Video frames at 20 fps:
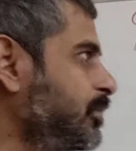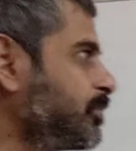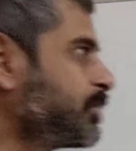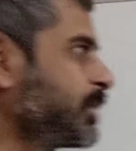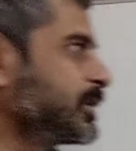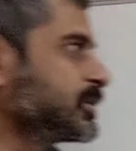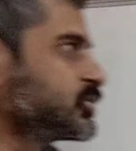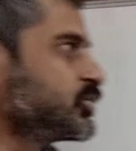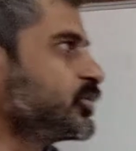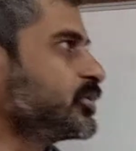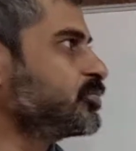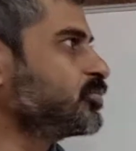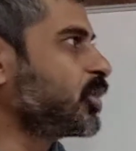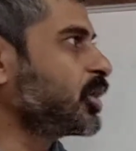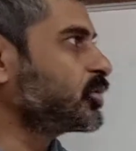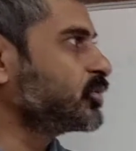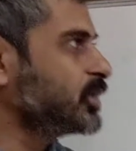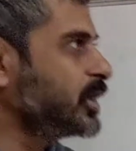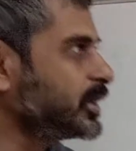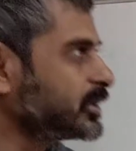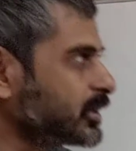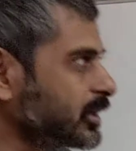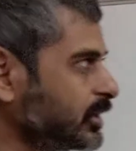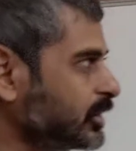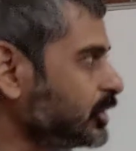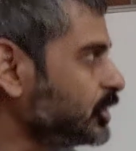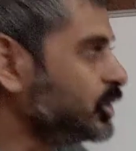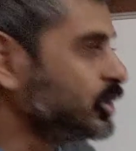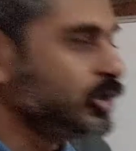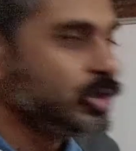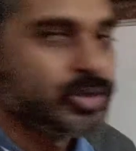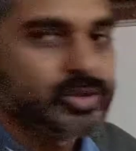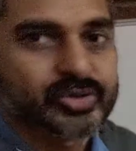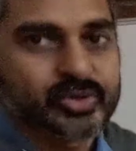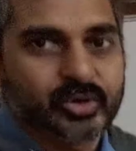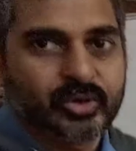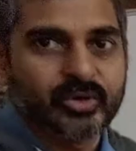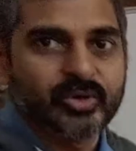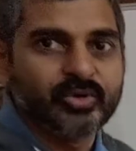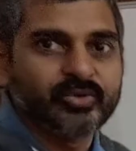pulse width modulator.
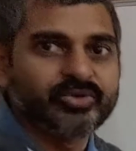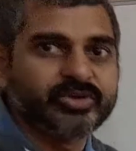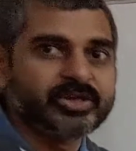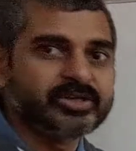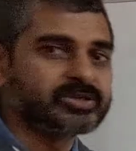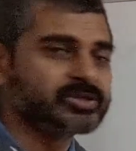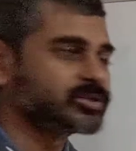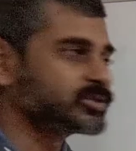So the